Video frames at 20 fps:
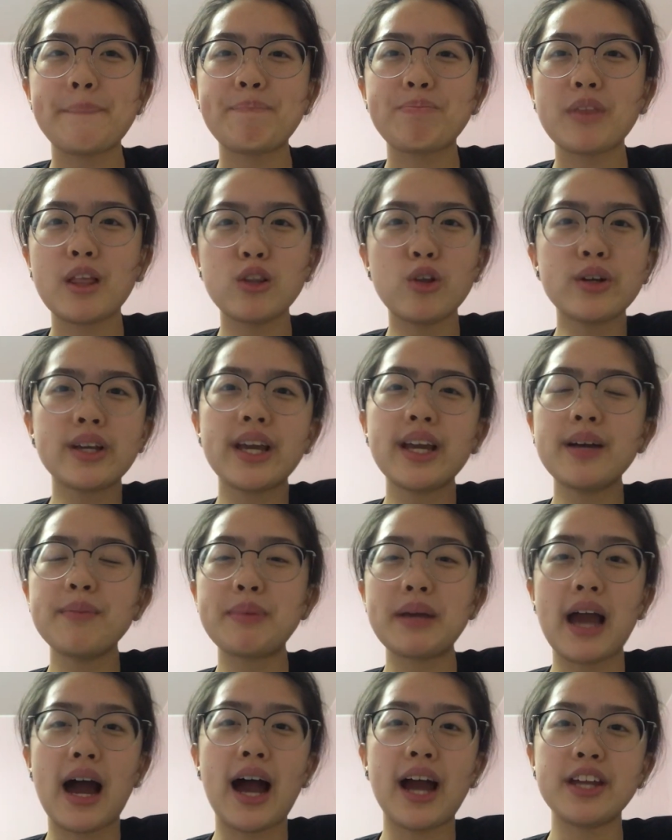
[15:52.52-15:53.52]
looking
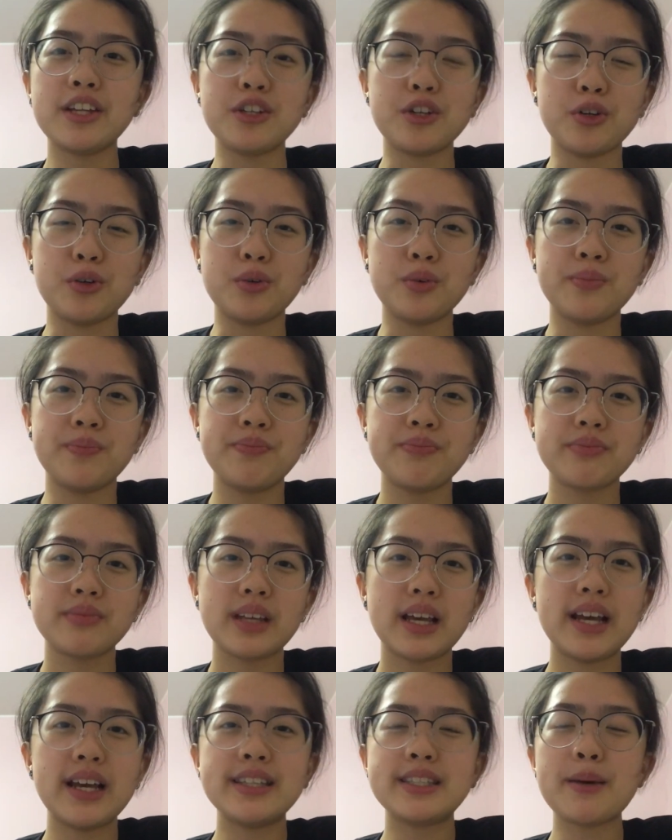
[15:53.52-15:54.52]
behind you
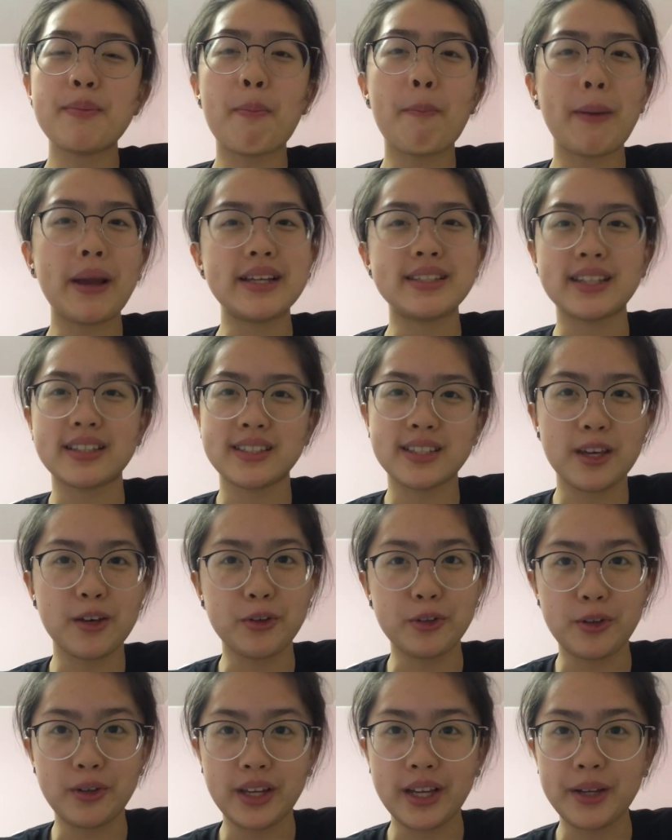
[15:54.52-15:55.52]
is a basic skill
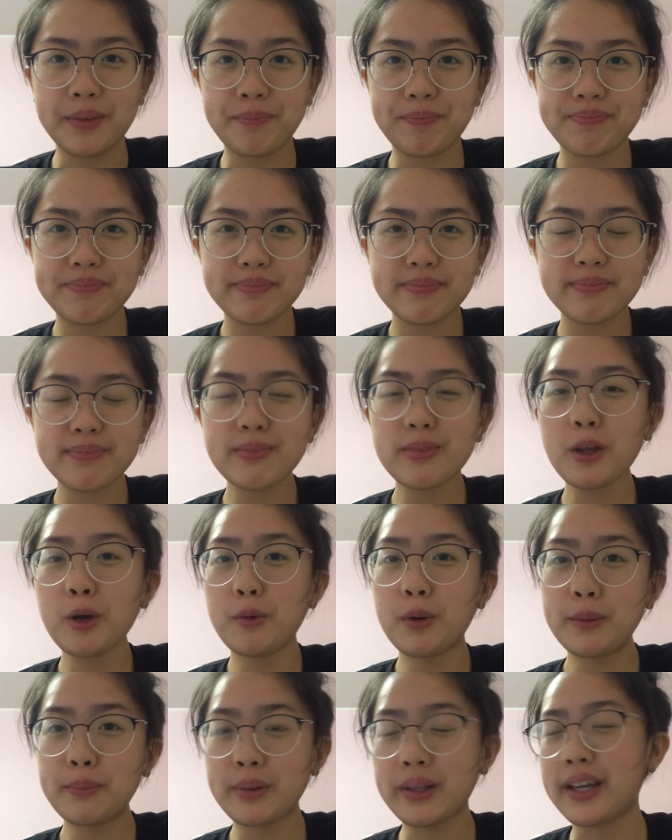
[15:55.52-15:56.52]
you need
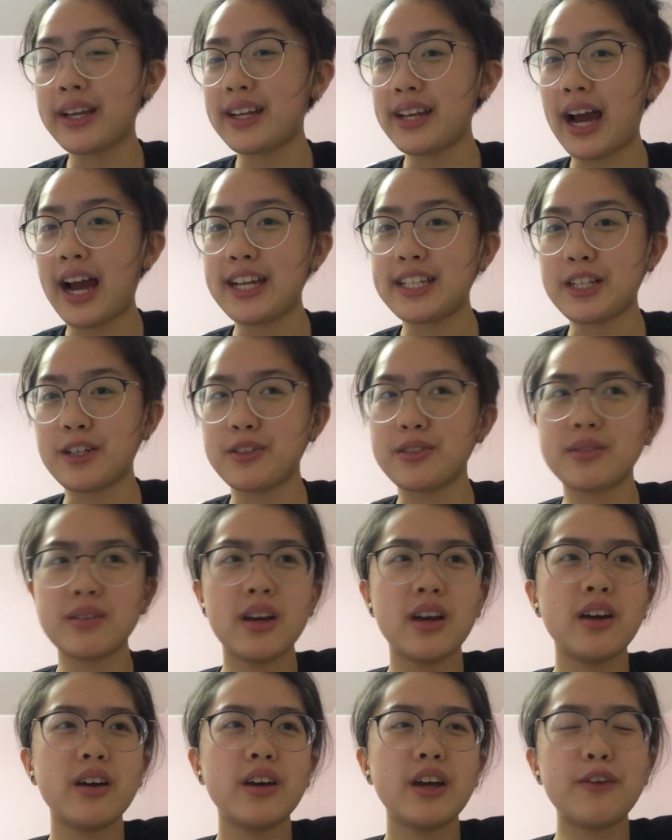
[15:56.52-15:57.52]
when playing in high tiers.
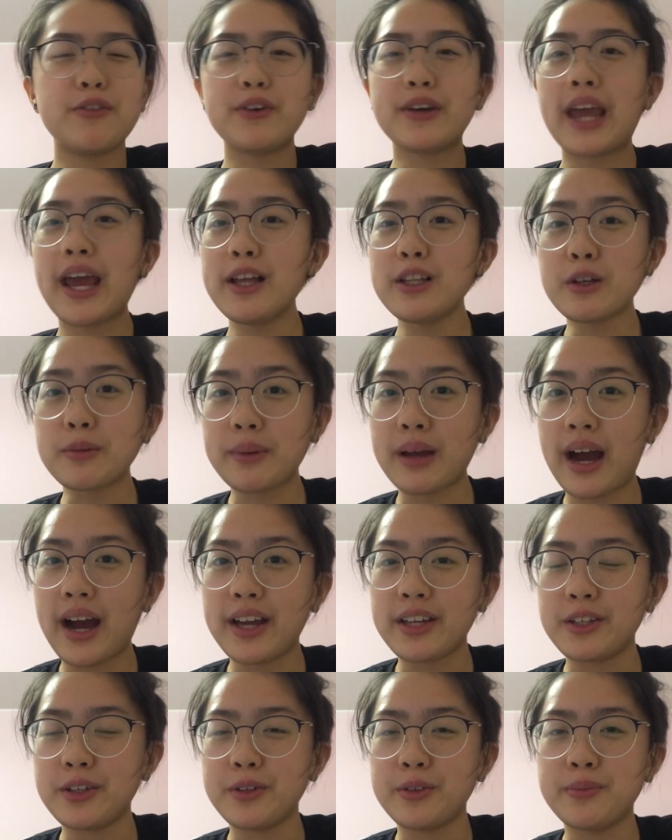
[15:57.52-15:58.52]
If you can't look
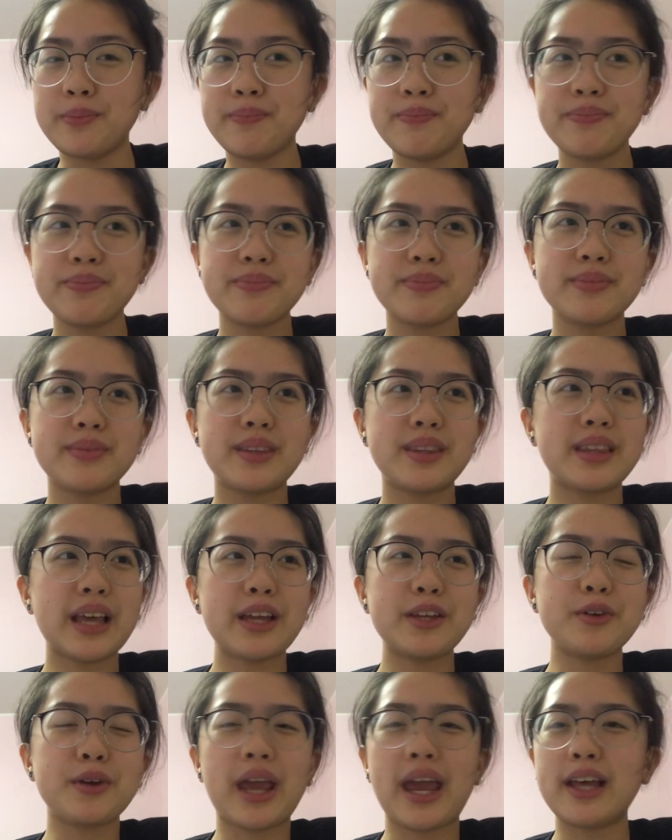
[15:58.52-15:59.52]
behind you,
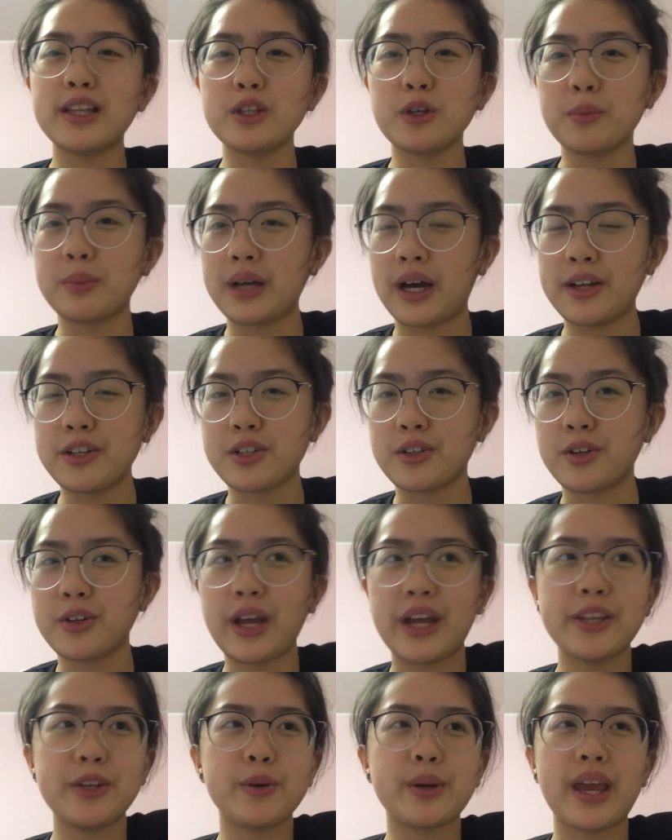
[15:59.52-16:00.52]
then you can't loop a hunter
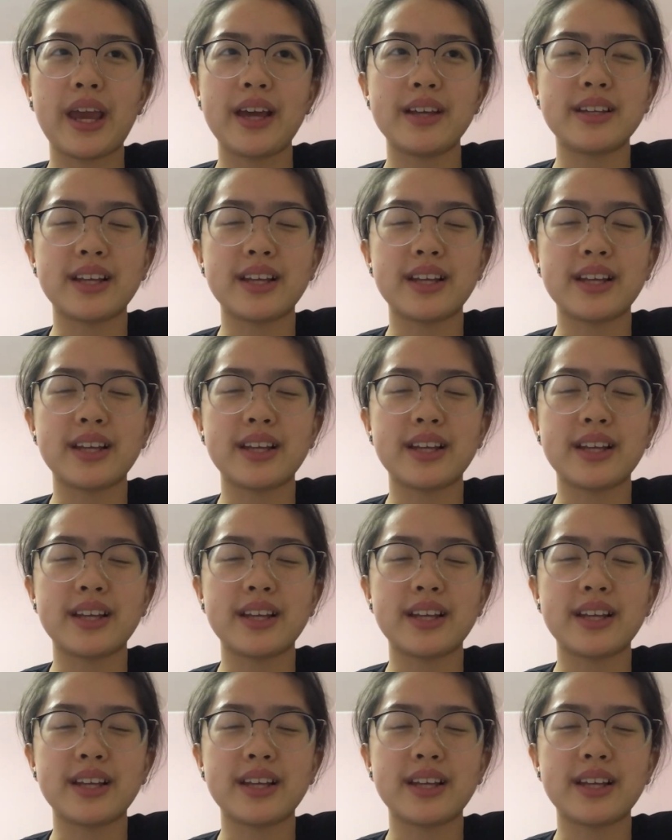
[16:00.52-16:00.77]
and you can't